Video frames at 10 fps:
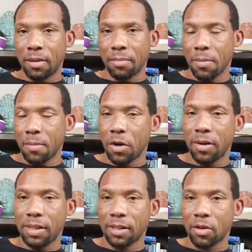My Mercury
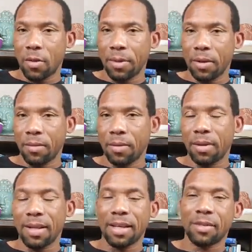is in Scorpio.
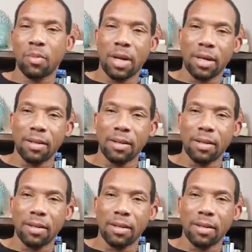That's 1.